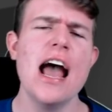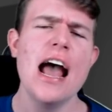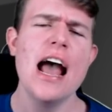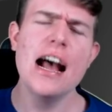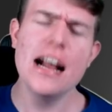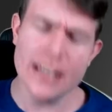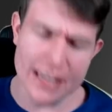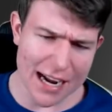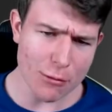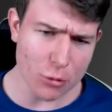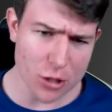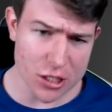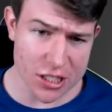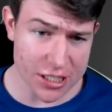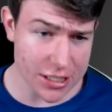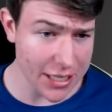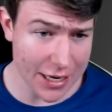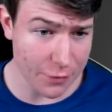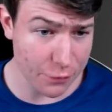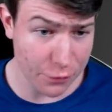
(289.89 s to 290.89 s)
That
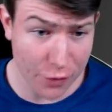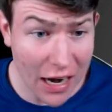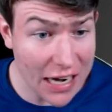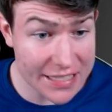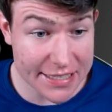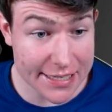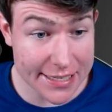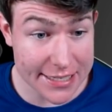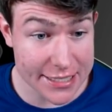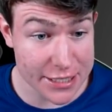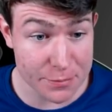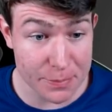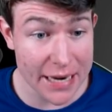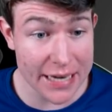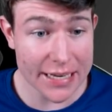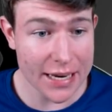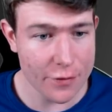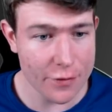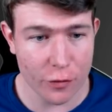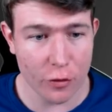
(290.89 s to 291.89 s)
was like faster than
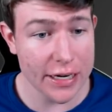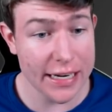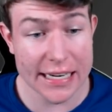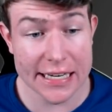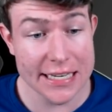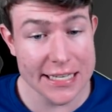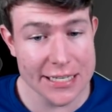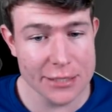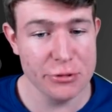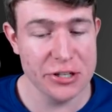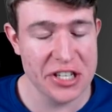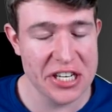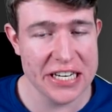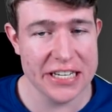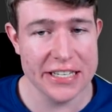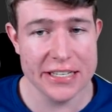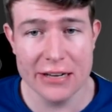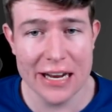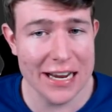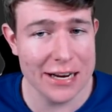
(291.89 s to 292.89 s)
expected. I thought like these would
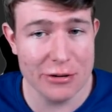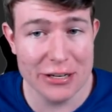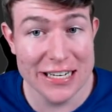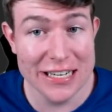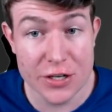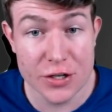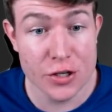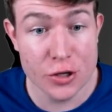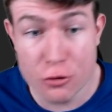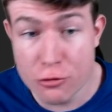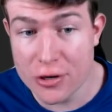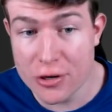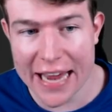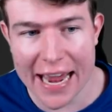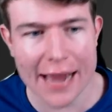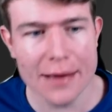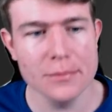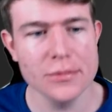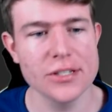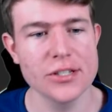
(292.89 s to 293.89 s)
like need 2
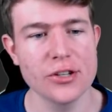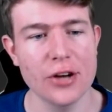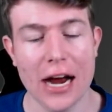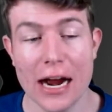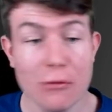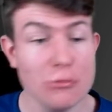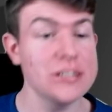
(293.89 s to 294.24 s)
games. So I would